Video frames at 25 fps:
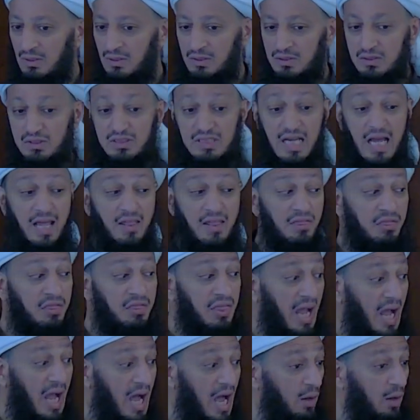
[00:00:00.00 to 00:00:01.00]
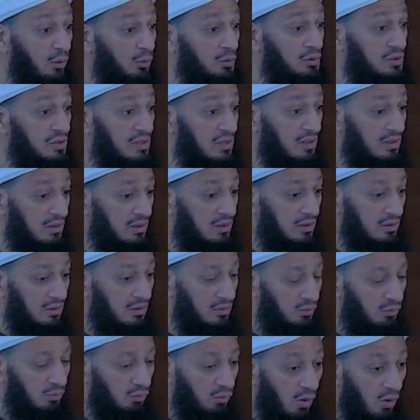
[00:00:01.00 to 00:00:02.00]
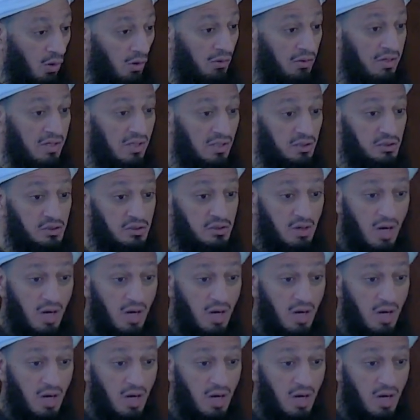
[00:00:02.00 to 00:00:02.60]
10,000 warriors